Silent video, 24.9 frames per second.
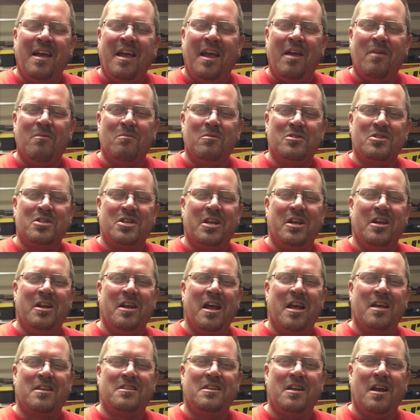And we'll see you
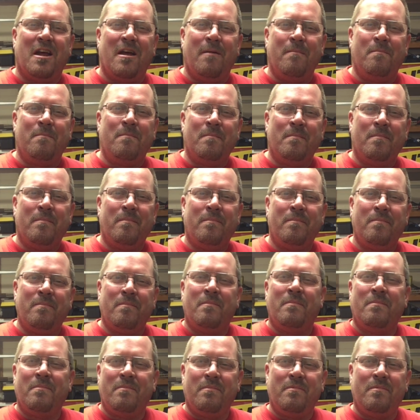next time.
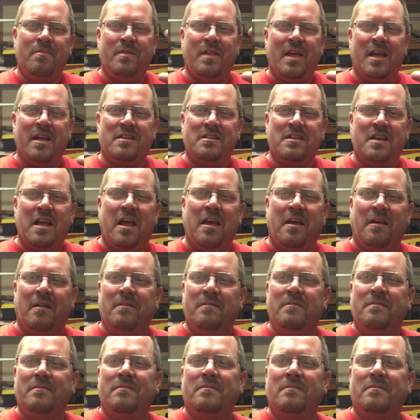Thanks, gang.